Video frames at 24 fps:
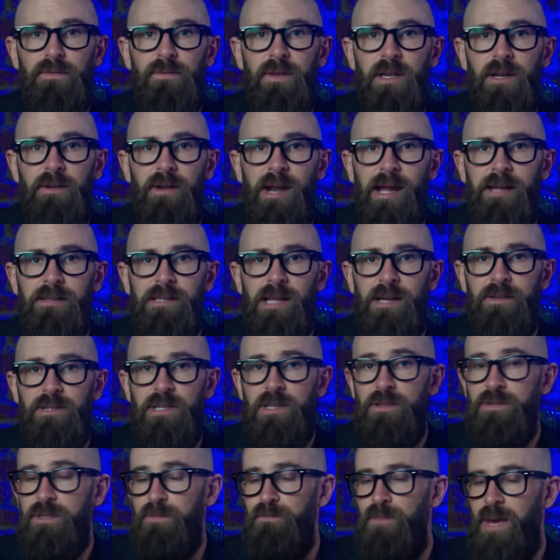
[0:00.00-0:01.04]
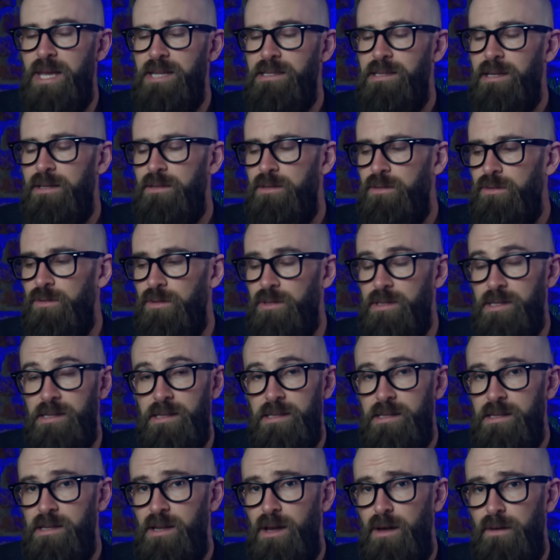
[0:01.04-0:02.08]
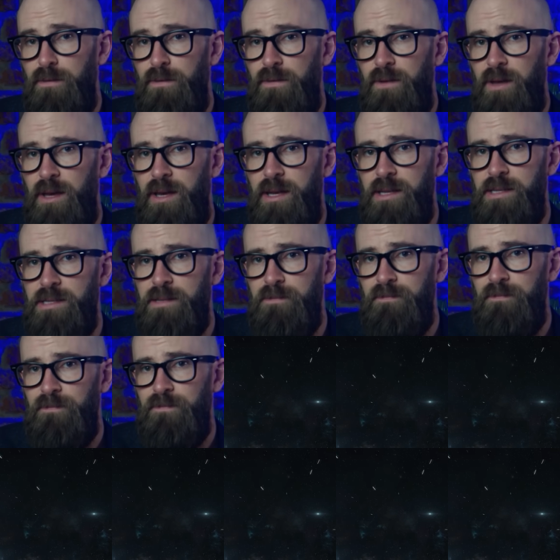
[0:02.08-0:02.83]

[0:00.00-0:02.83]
figure out how to use basic tools and start fires.